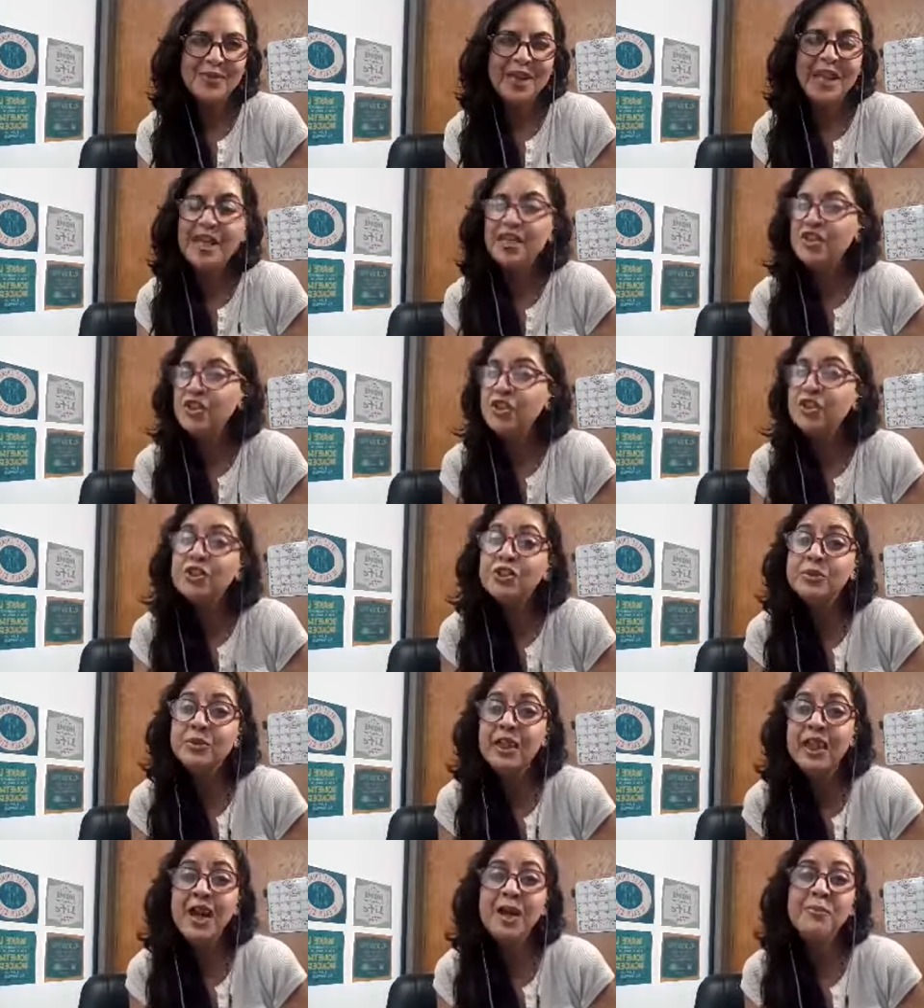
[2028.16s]
and choose to
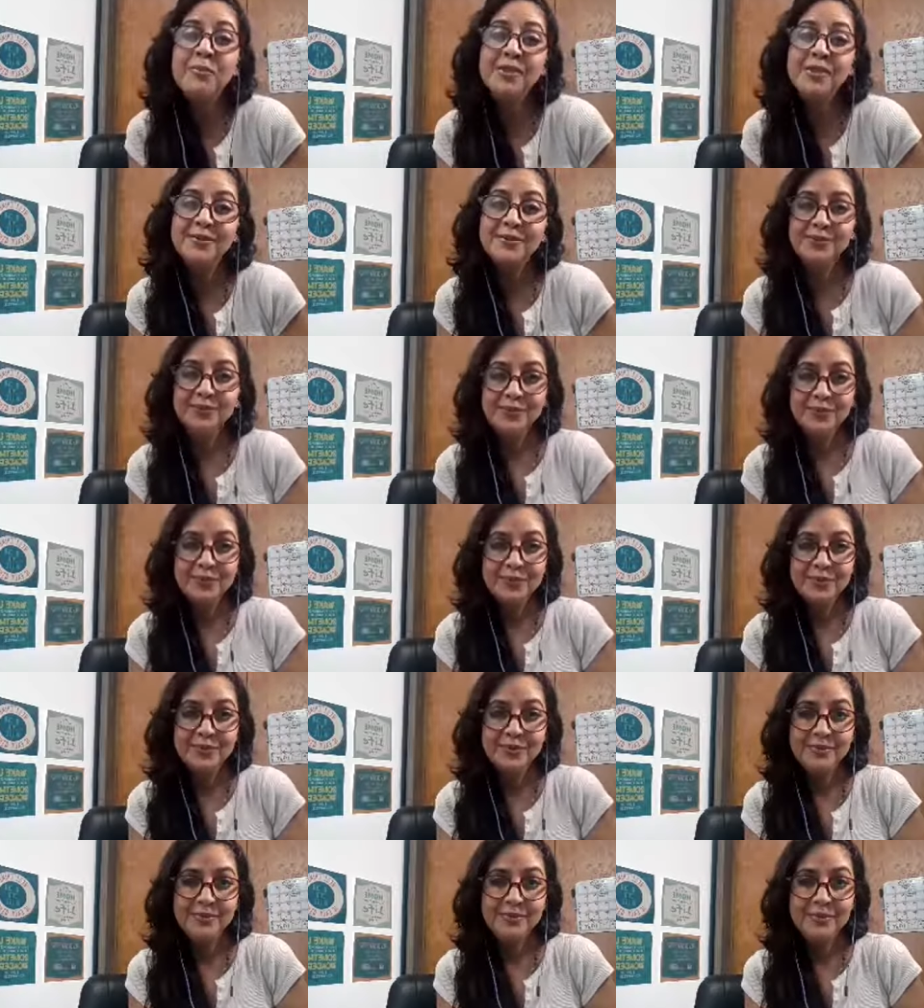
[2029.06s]
be happy.
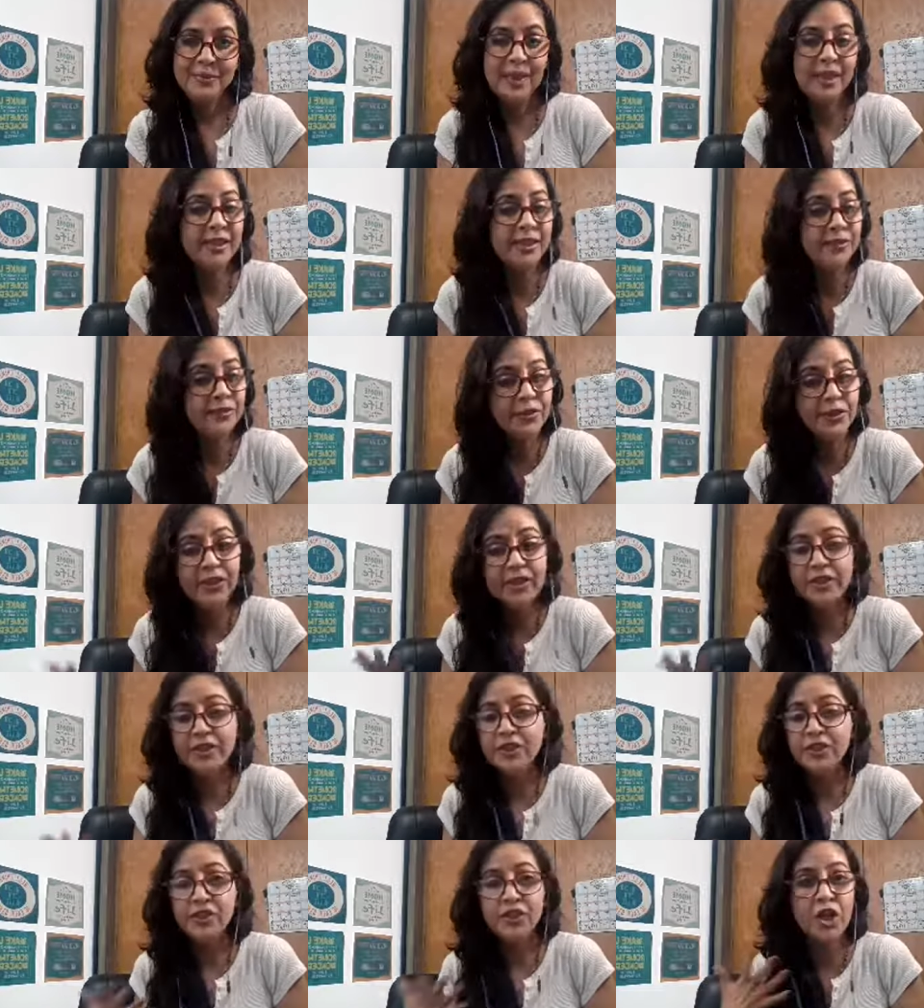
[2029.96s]
And if you
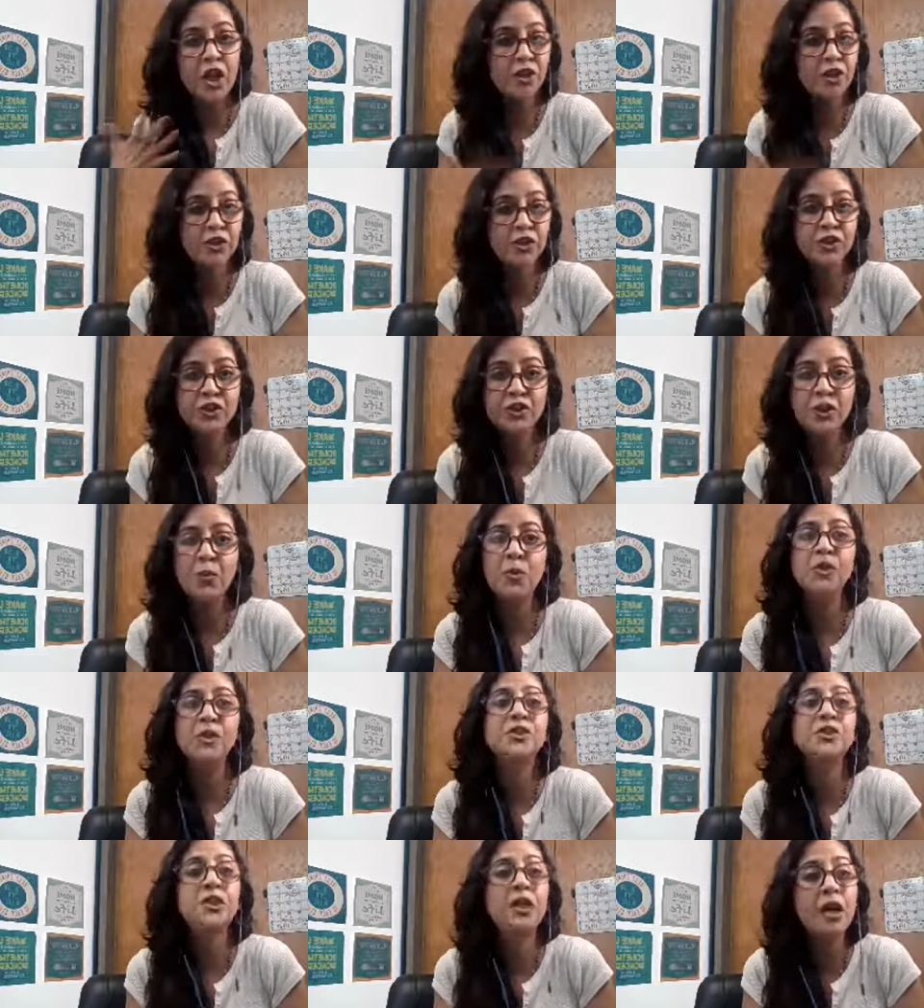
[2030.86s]
need to talk to
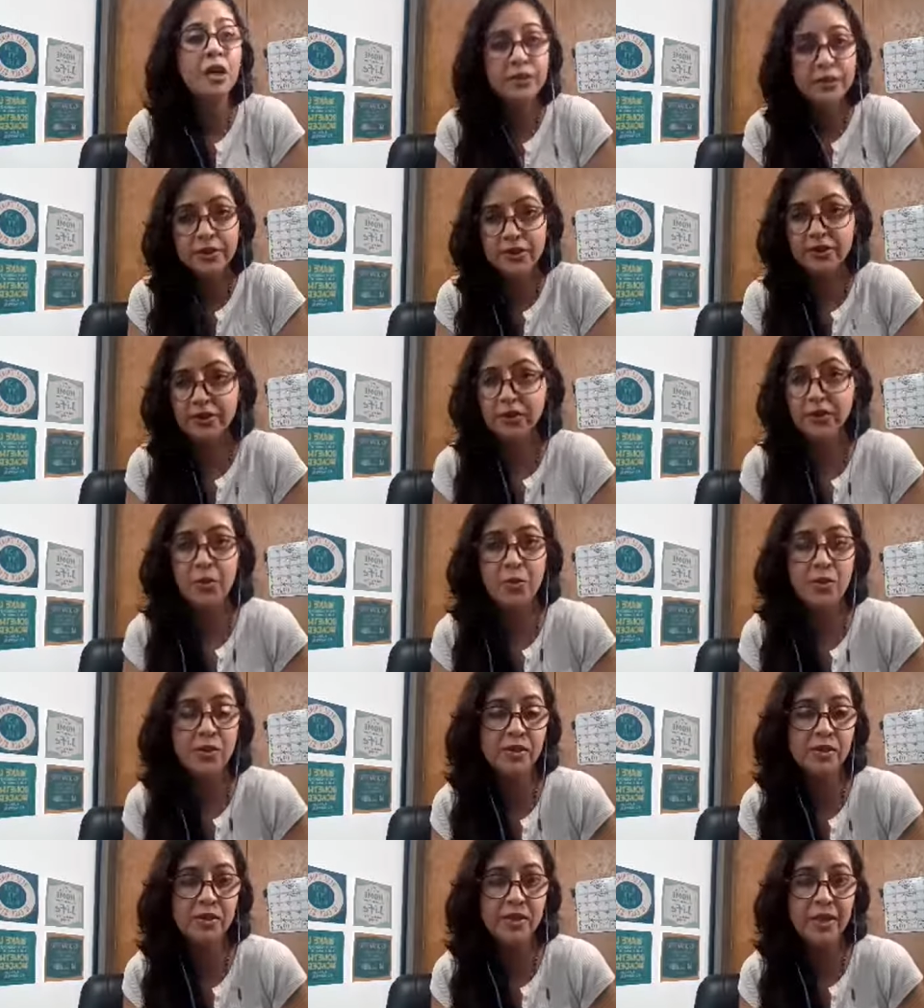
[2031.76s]
someone, talk to
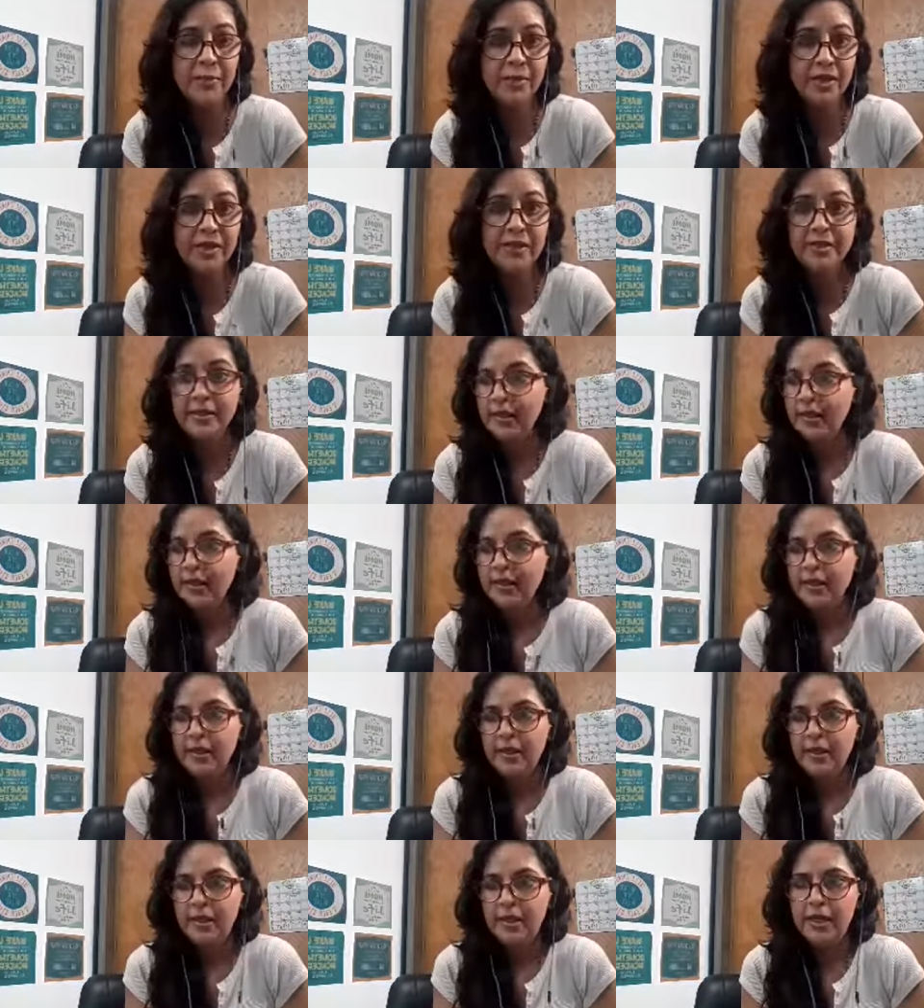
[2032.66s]
someone. I mean,
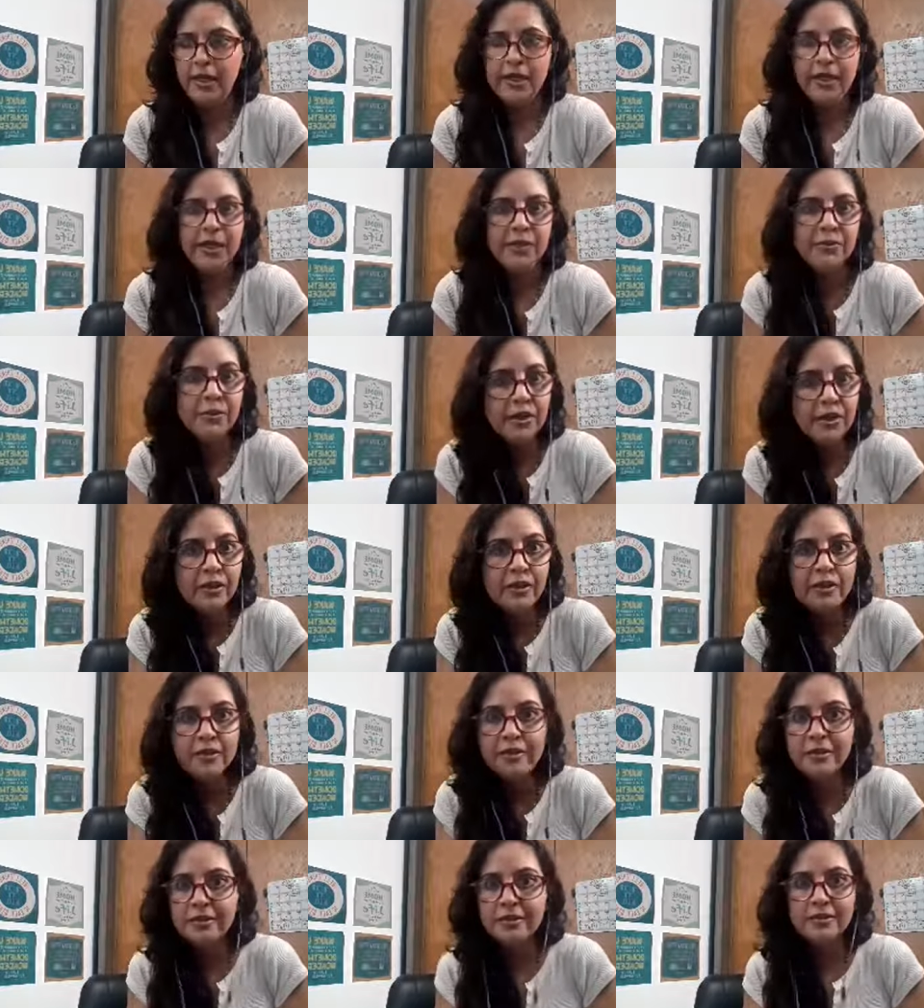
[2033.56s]
I am
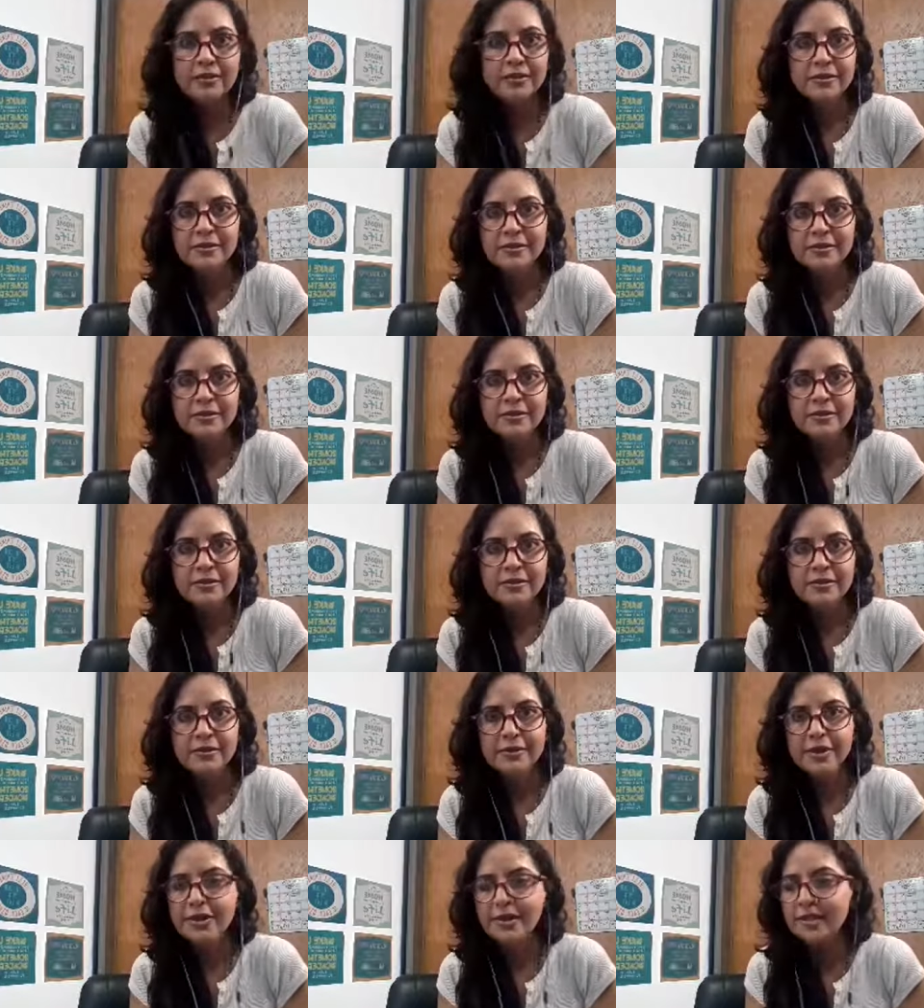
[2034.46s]
here.
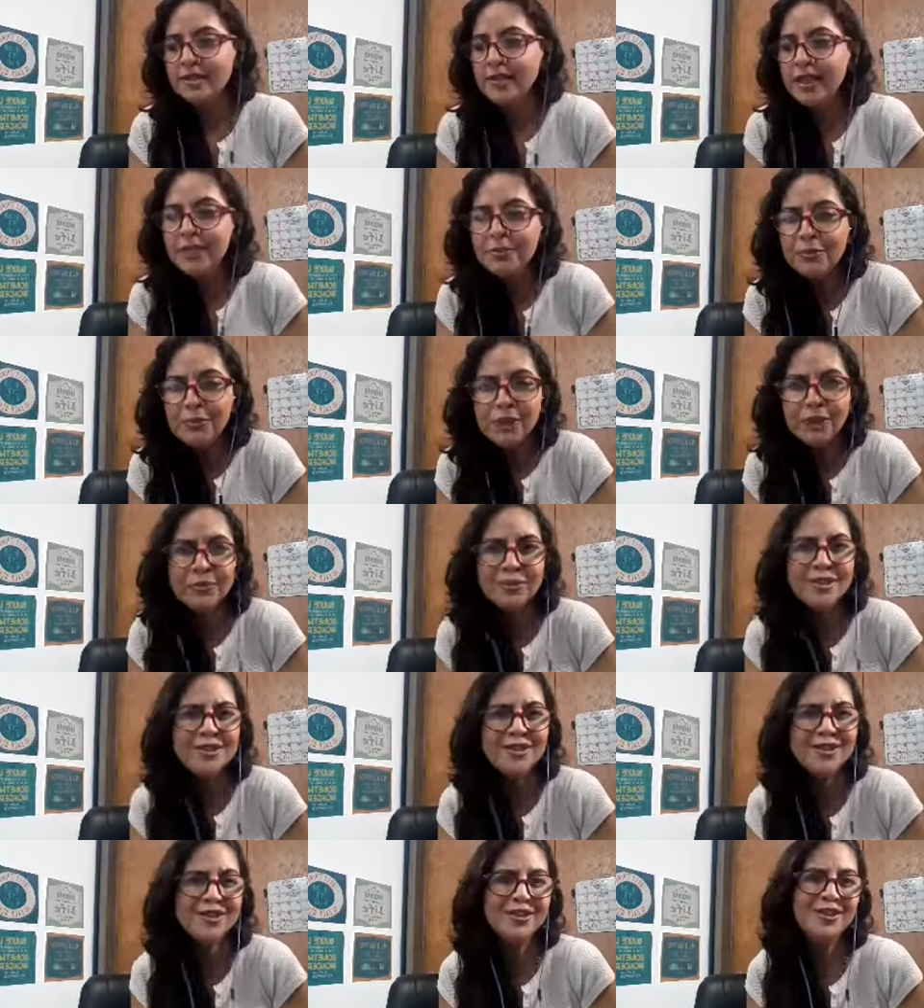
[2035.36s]
You can send me a
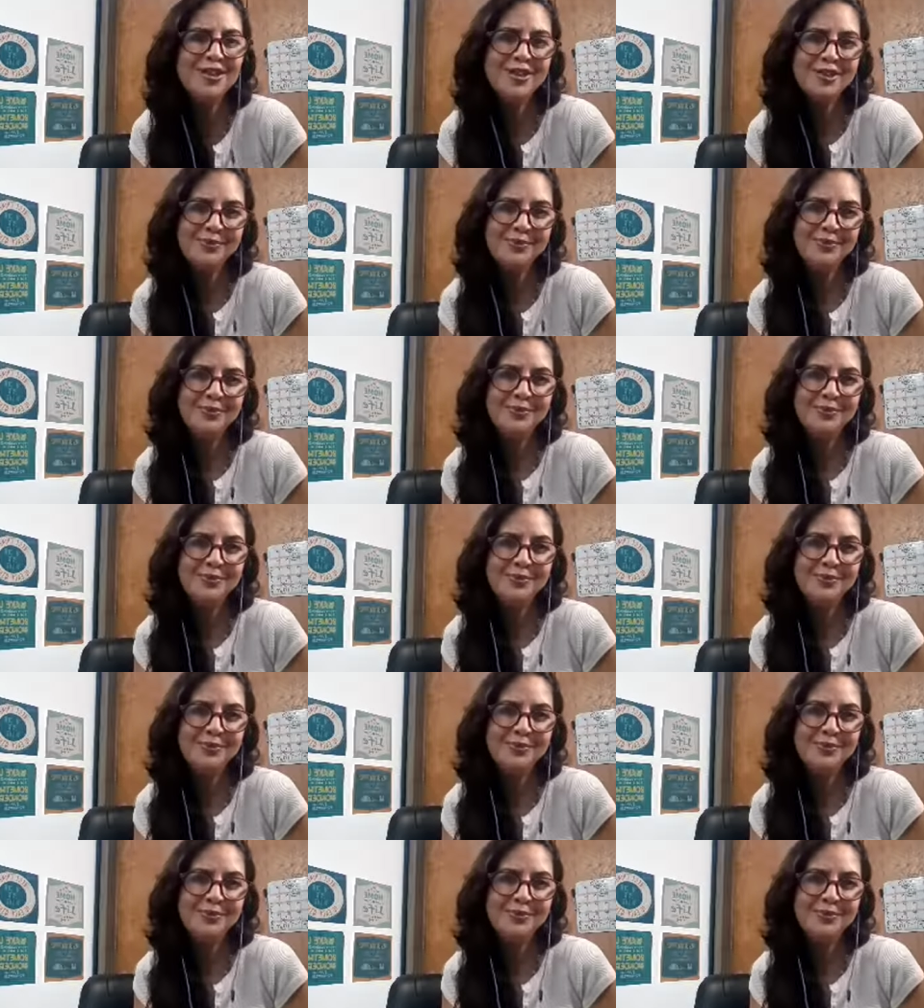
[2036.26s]
message.